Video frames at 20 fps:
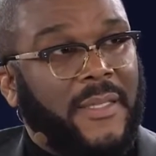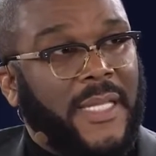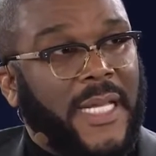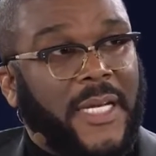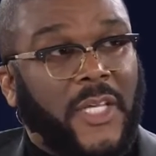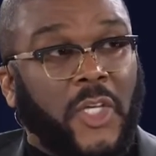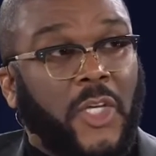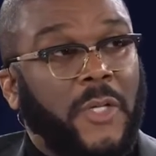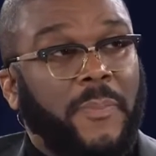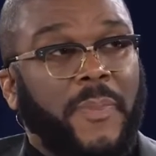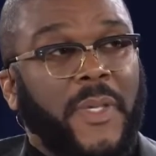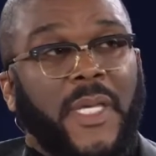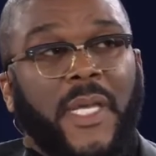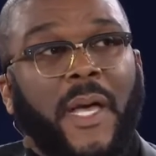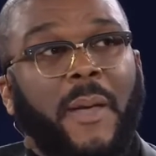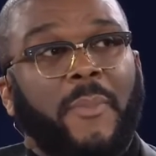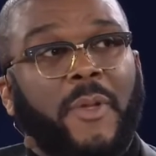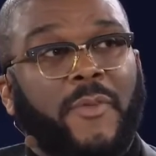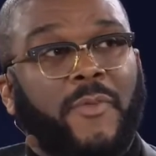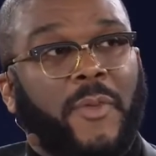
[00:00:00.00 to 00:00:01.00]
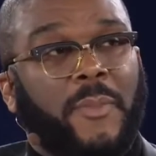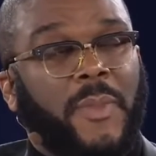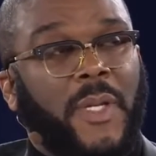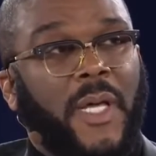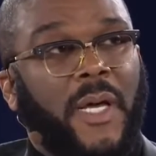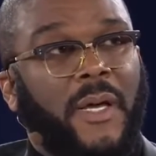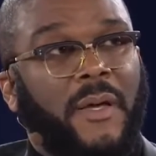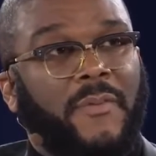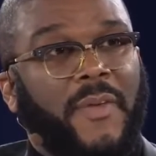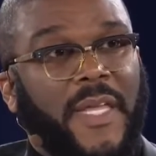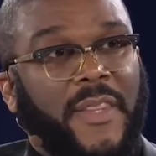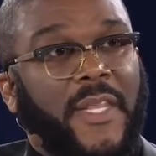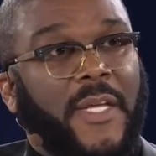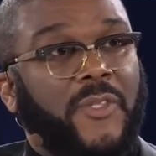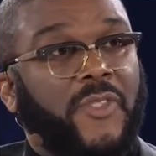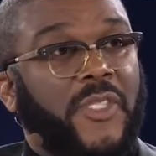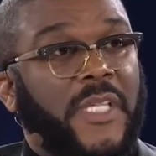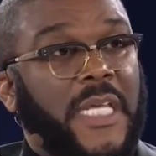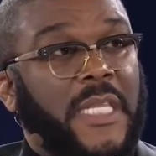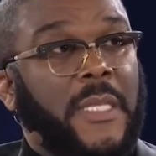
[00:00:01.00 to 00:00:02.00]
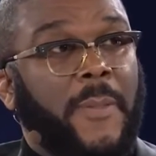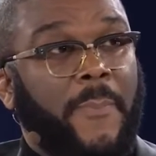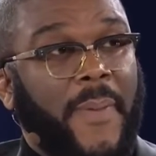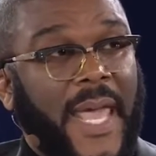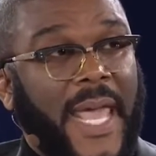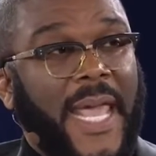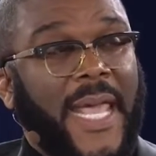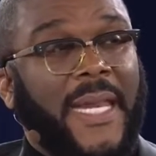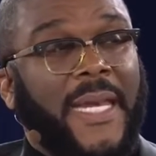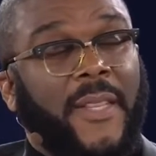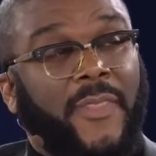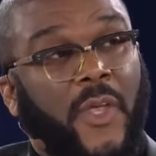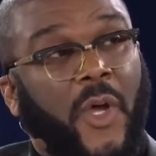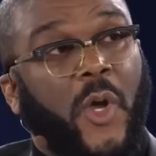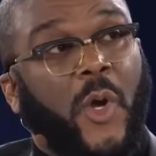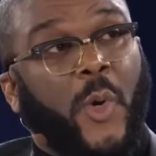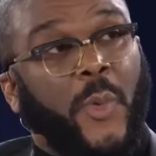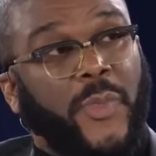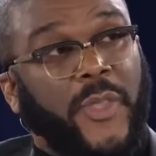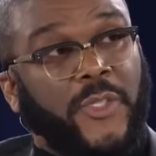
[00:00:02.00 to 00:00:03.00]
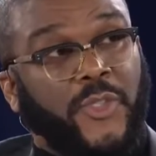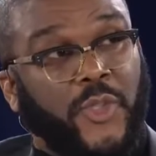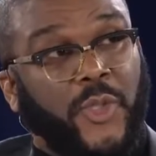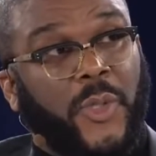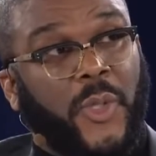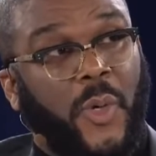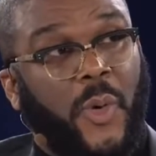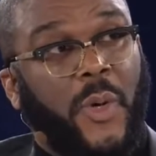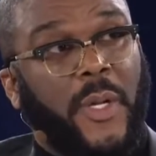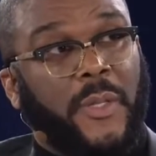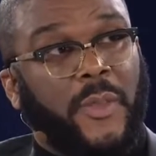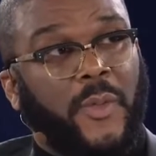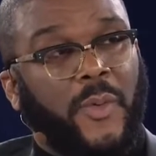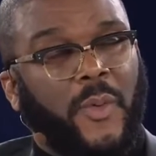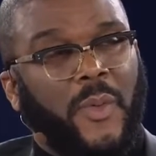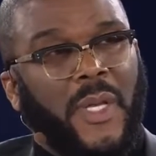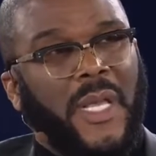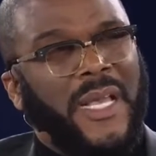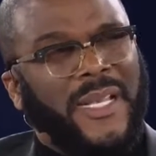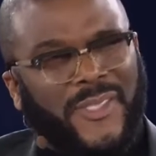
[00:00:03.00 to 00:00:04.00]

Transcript: that it could be coming from love and they're seeing the pain and the hurt that you're going through.